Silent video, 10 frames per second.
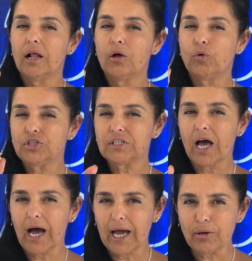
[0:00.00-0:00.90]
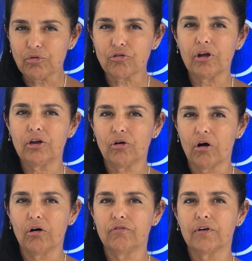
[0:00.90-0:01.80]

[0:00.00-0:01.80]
what's the I Am thread of